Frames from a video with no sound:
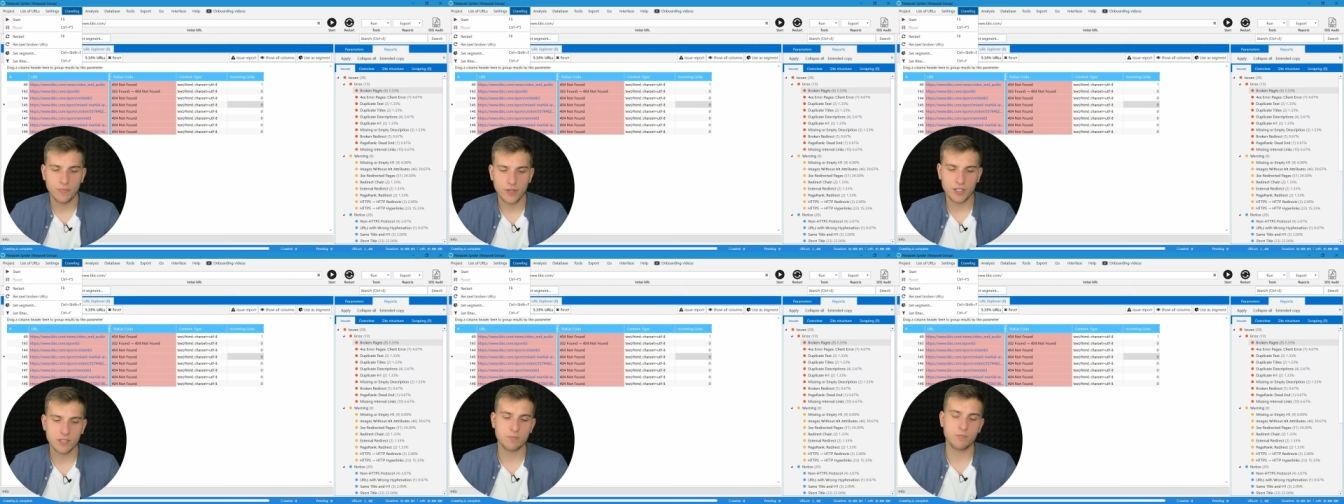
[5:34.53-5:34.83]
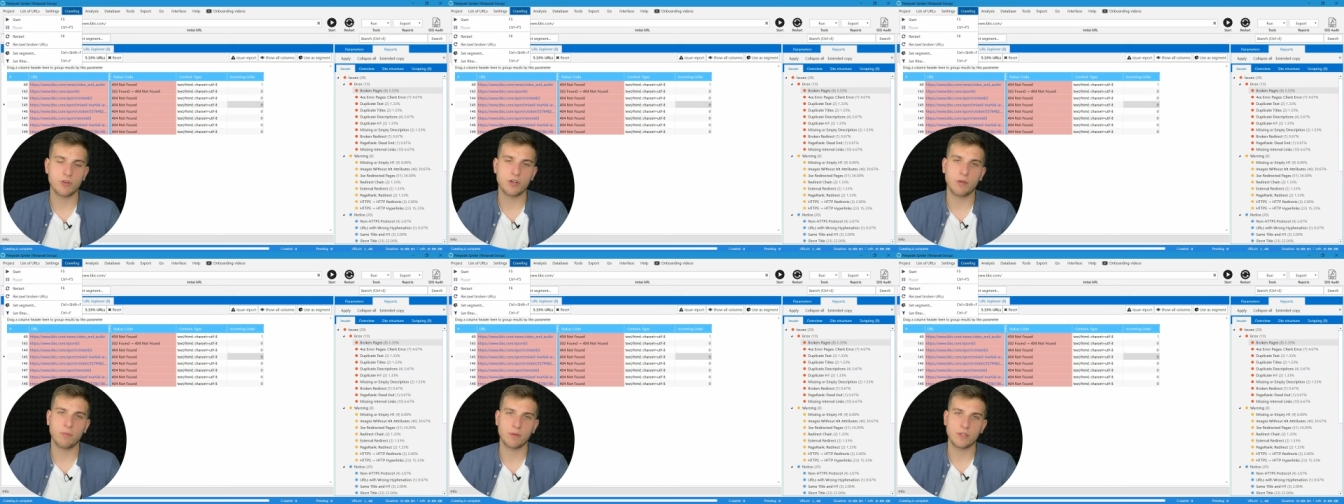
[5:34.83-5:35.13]
That's
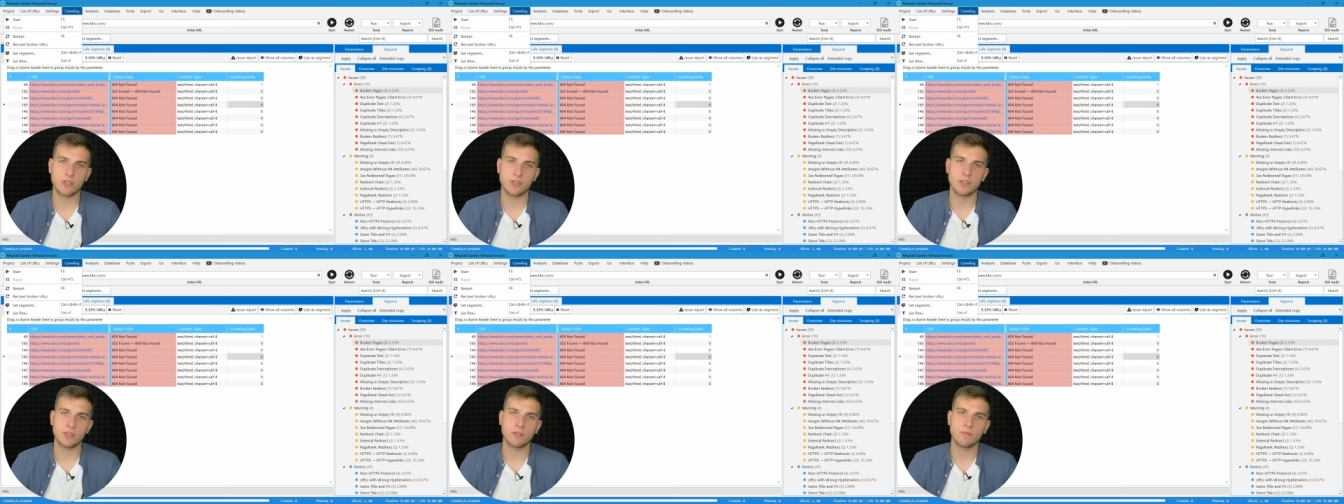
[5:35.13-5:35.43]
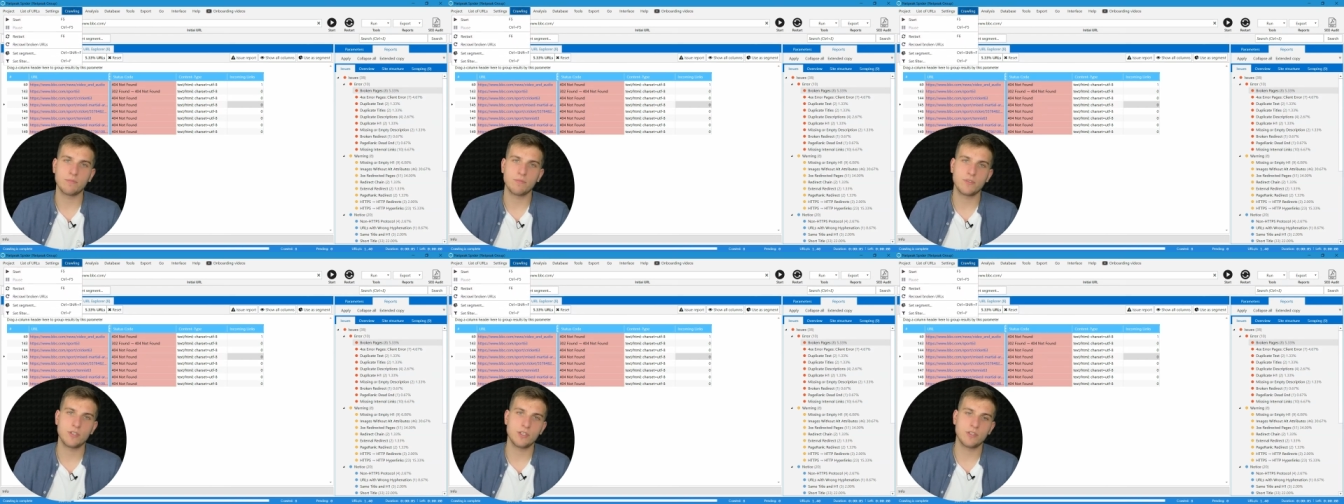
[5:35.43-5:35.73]
pretty much it,
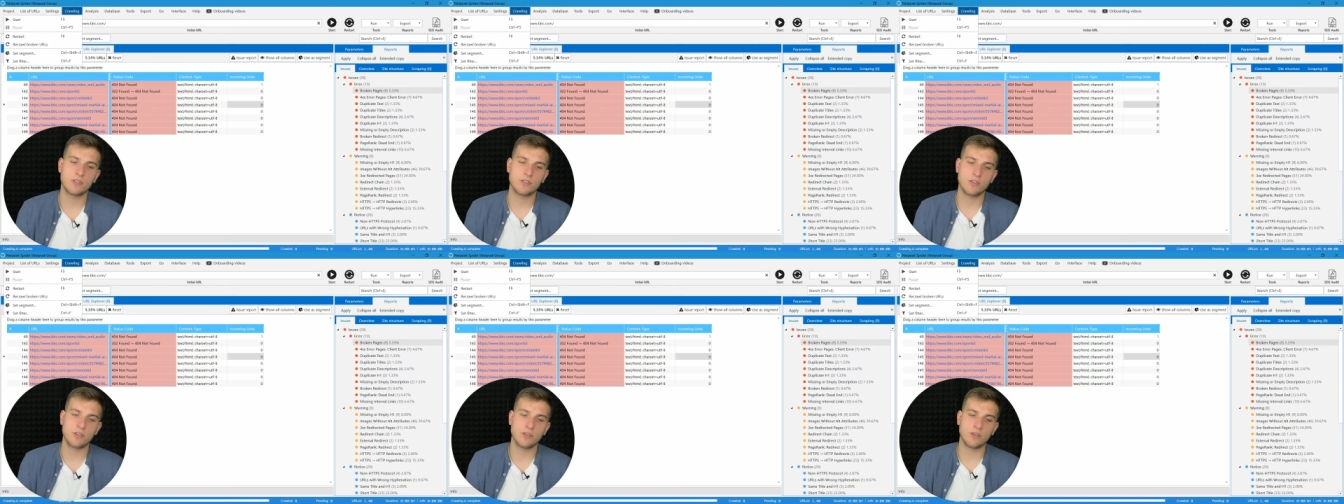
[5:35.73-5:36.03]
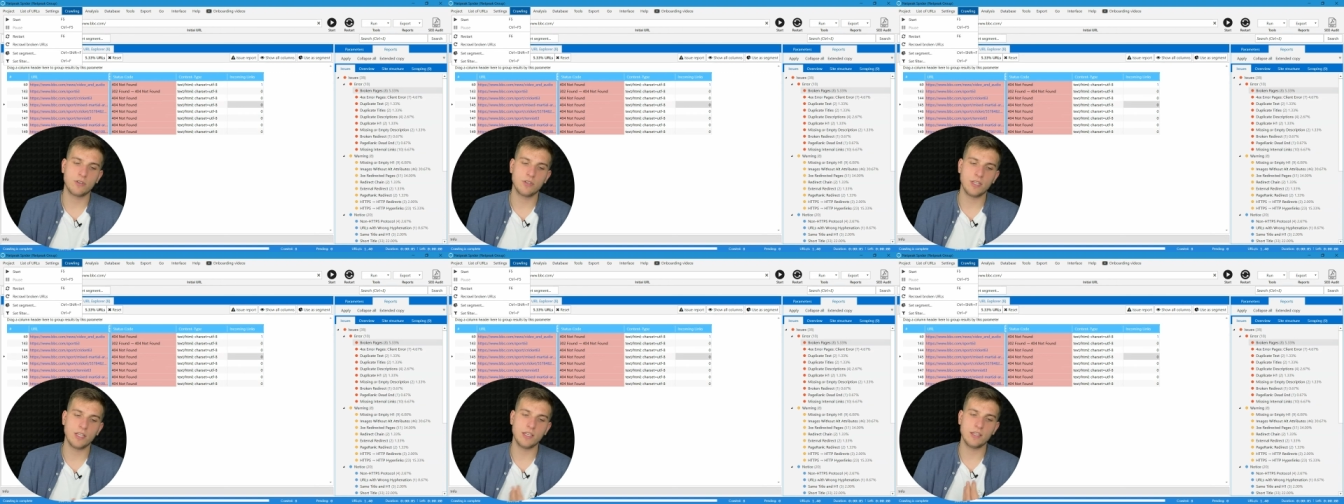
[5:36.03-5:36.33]
just
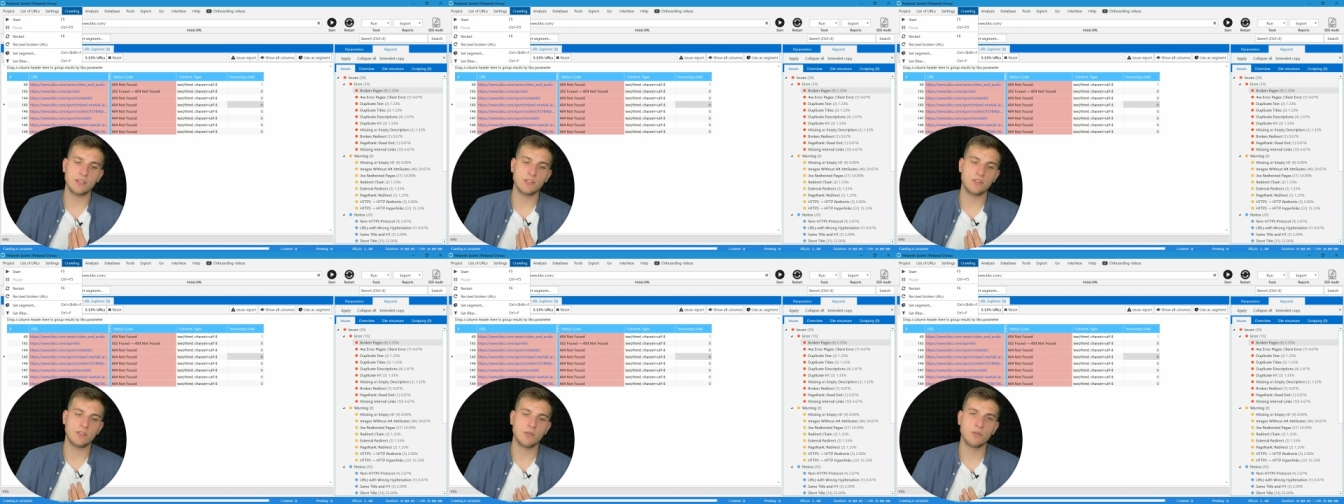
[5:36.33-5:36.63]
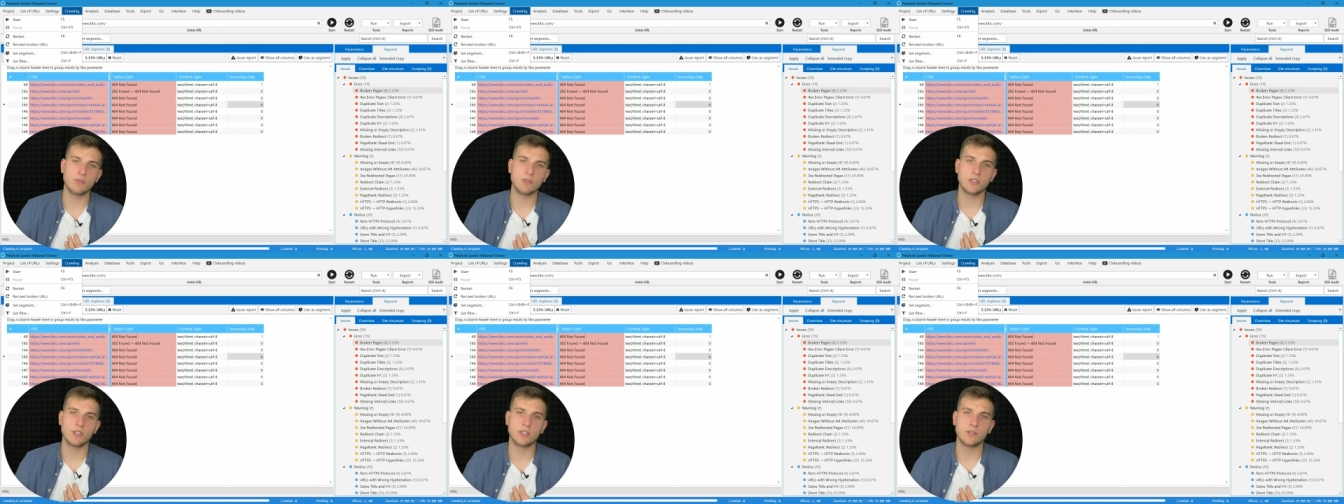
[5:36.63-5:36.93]
to ease
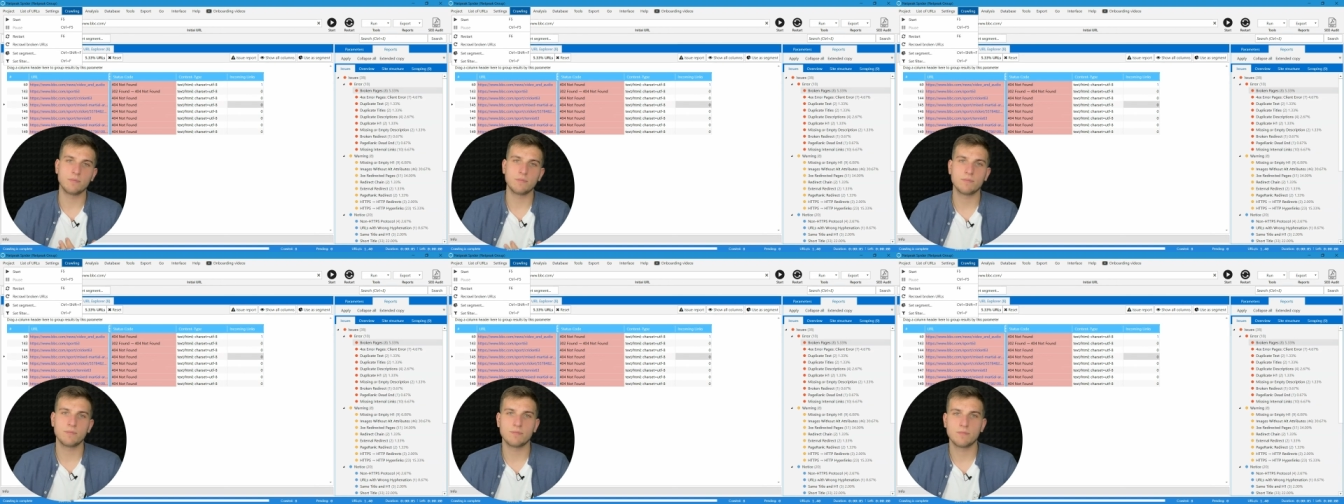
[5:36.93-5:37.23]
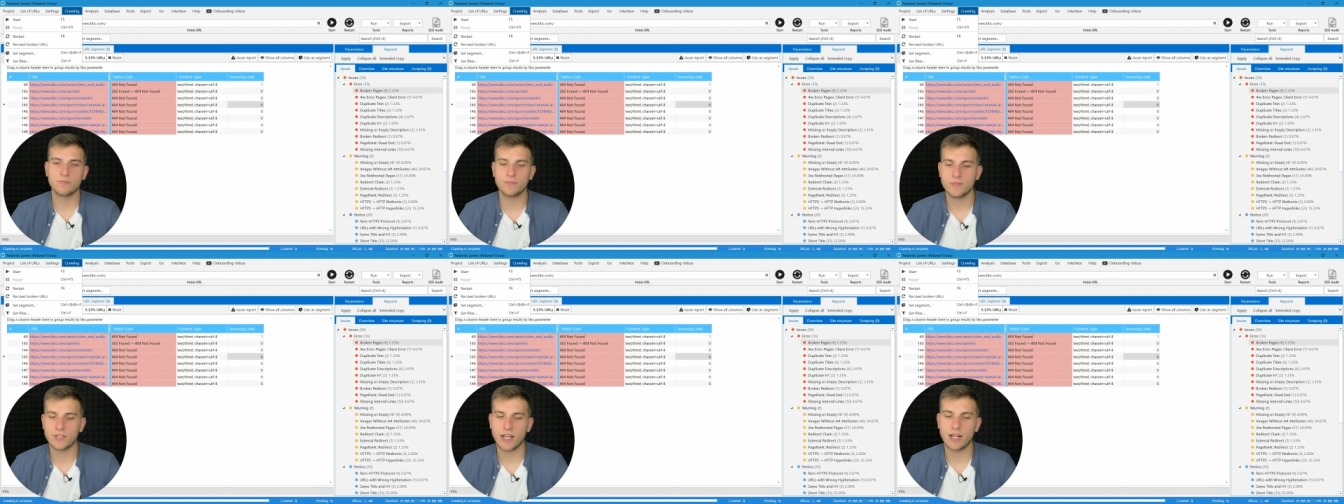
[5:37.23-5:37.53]
your
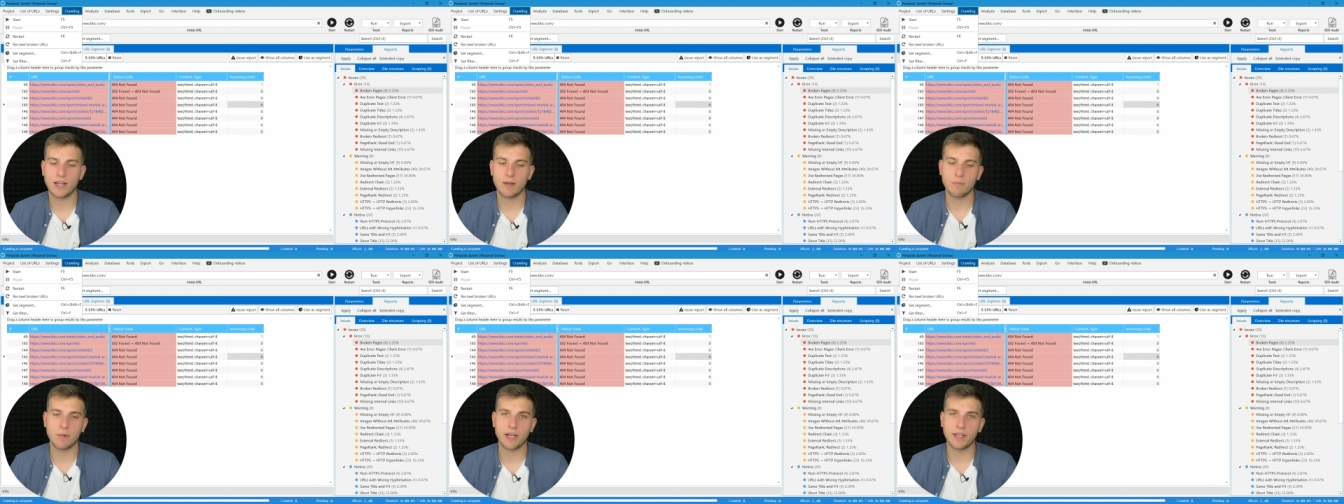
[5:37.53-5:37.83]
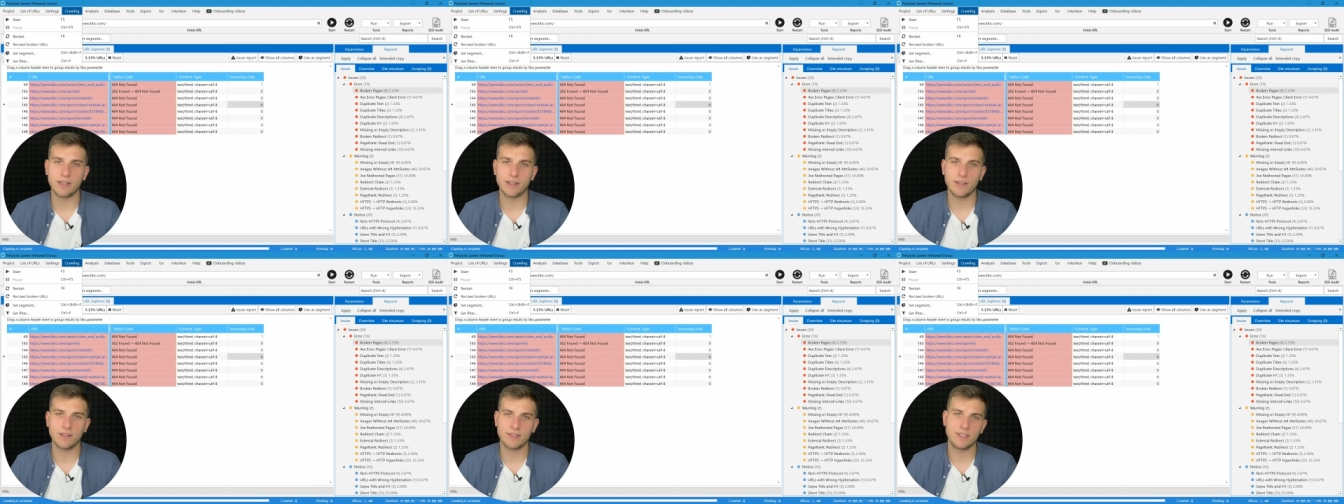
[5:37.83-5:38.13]
daily
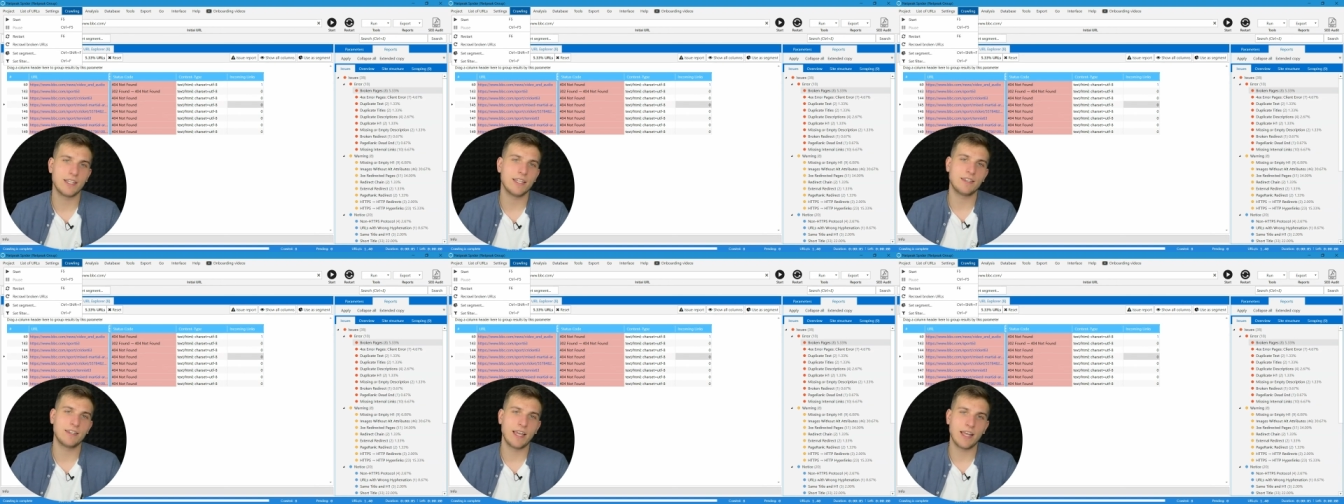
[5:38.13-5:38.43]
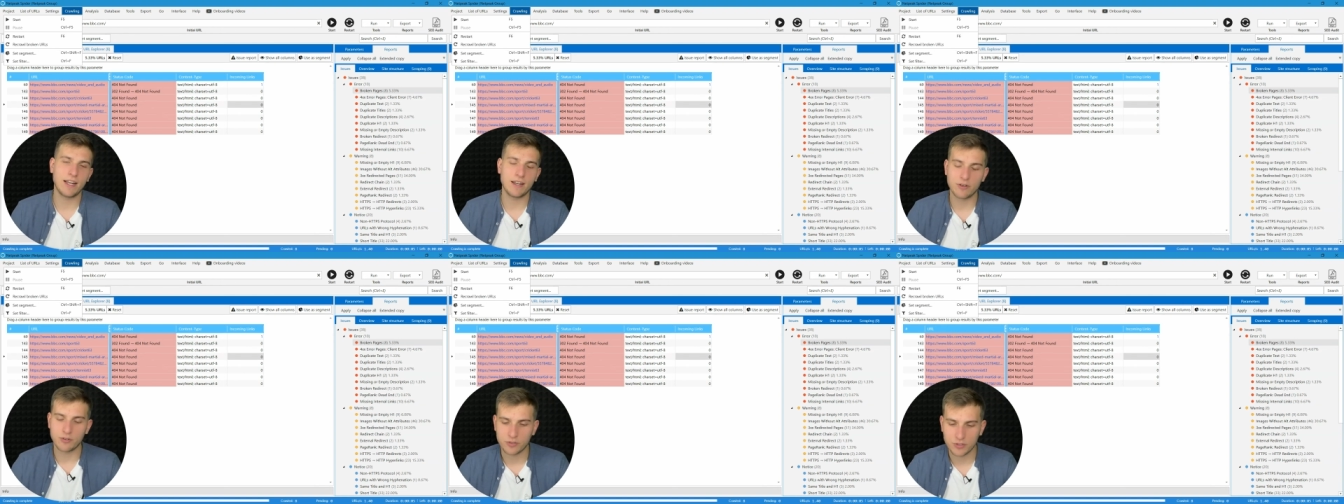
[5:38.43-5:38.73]
by the
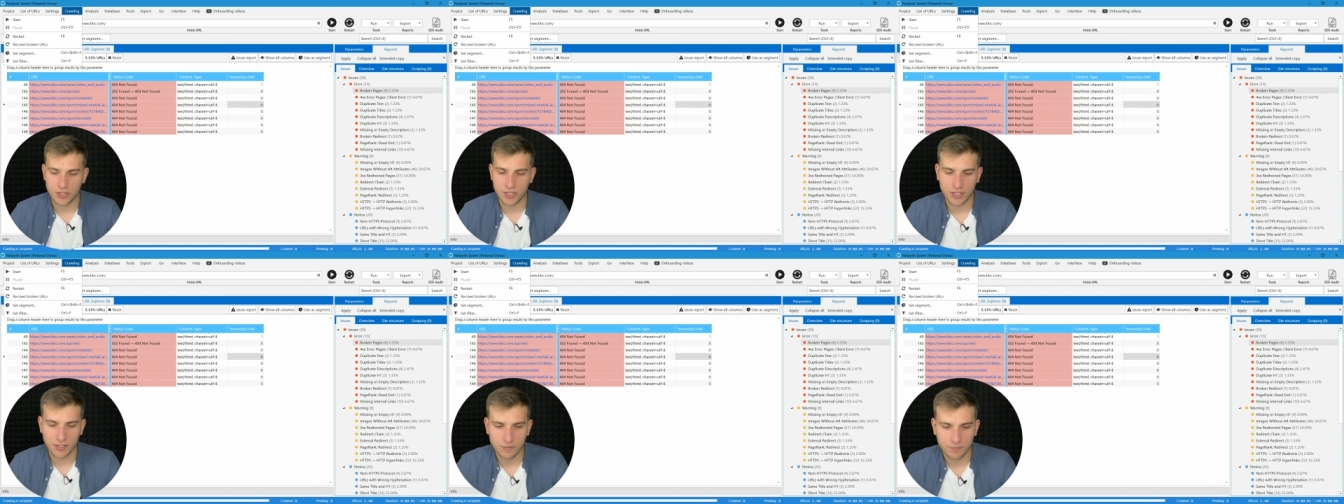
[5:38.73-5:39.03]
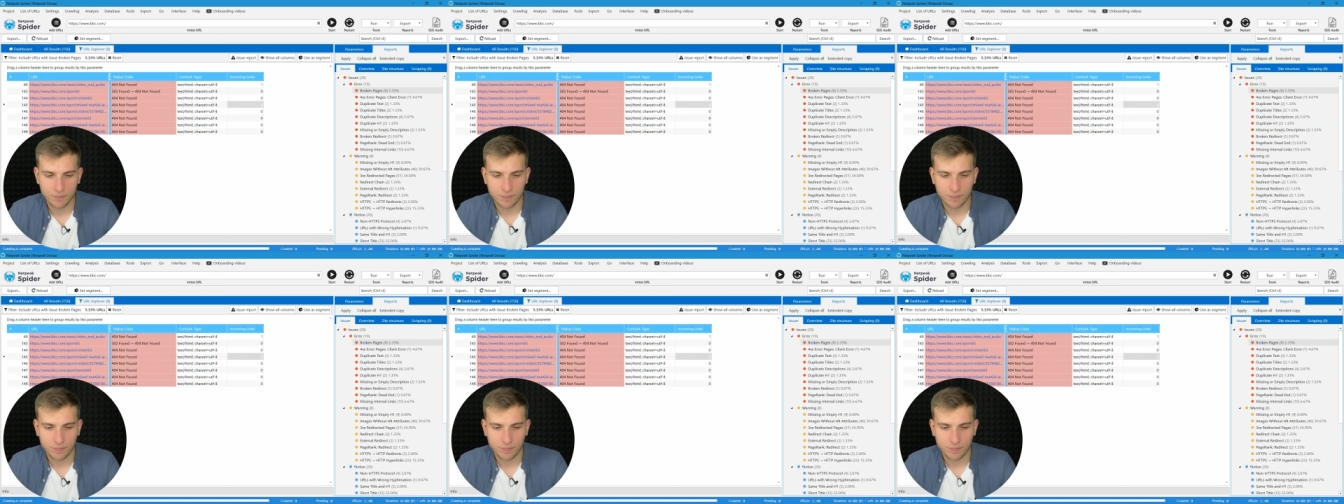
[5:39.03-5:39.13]
daily routine.